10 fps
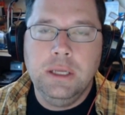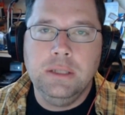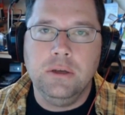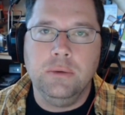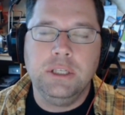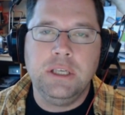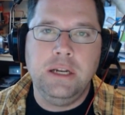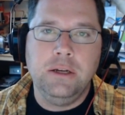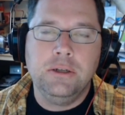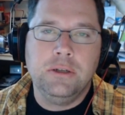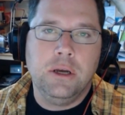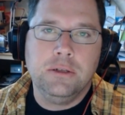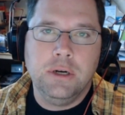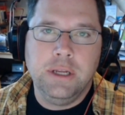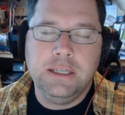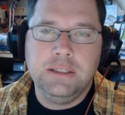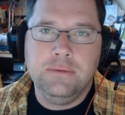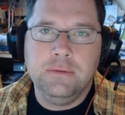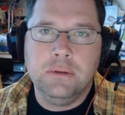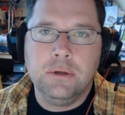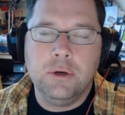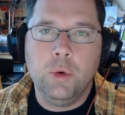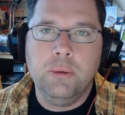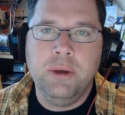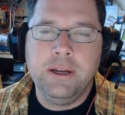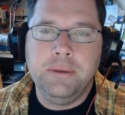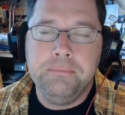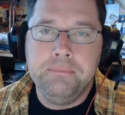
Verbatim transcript: And so I'm excited to talk to our guest and learn more about it.